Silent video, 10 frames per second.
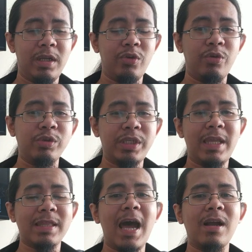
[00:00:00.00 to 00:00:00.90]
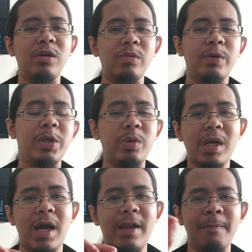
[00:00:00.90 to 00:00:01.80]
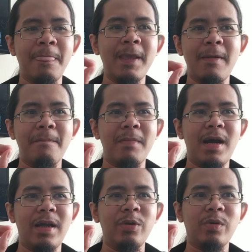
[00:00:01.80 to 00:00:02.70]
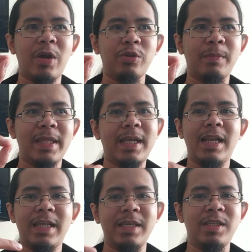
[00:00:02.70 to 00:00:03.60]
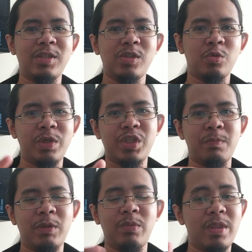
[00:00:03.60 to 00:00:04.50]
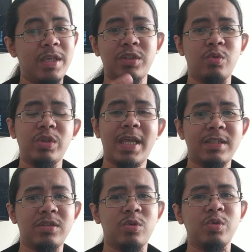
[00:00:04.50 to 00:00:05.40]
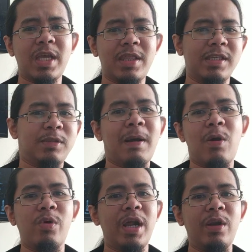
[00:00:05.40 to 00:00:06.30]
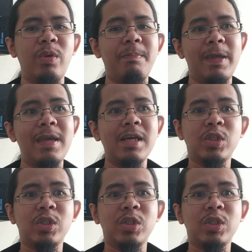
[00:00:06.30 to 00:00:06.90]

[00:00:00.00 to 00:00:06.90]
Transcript: introduce a toggle where you can uh, you can automatically switch between these two tests, two settings, power and wimpy.